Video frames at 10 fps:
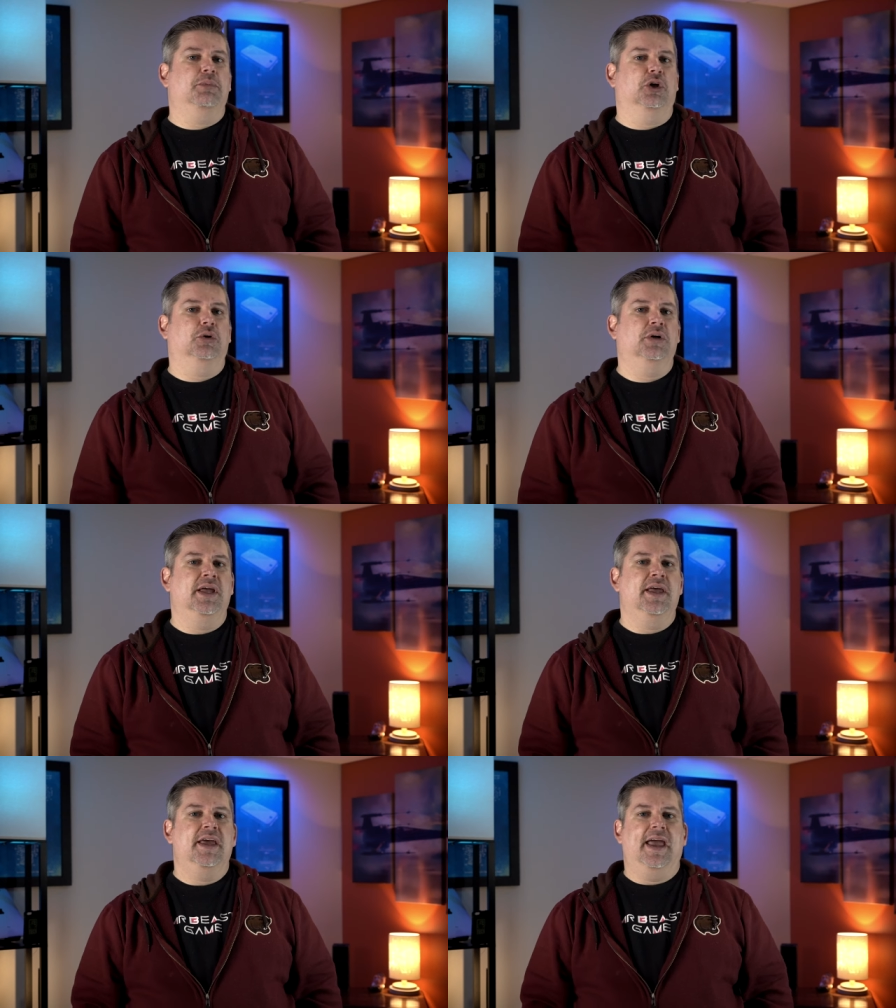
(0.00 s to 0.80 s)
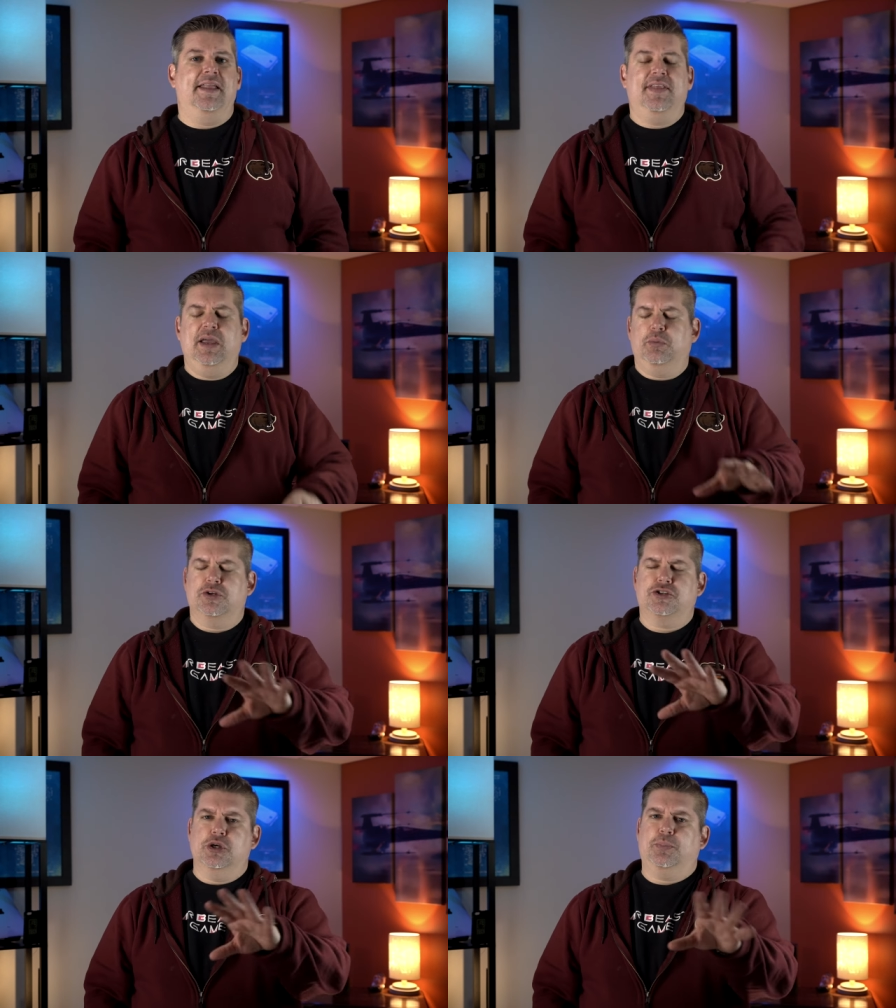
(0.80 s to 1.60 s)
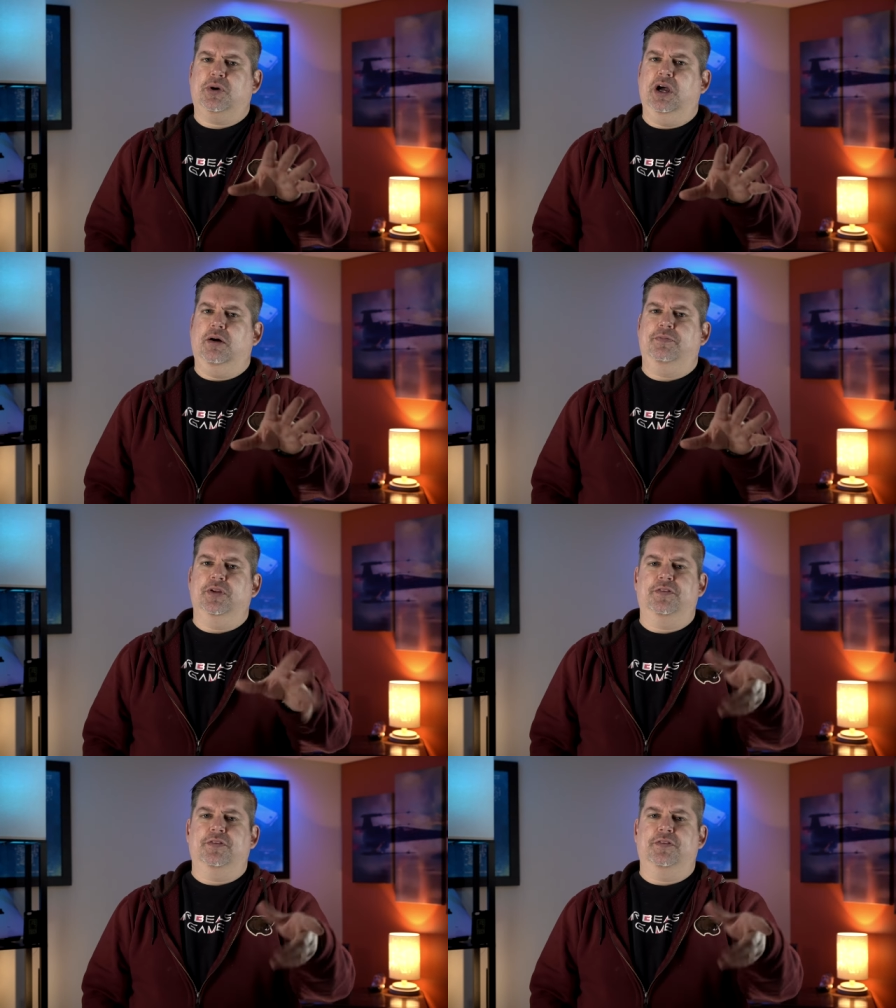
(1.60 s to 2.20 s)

Blue, and they were super helpful.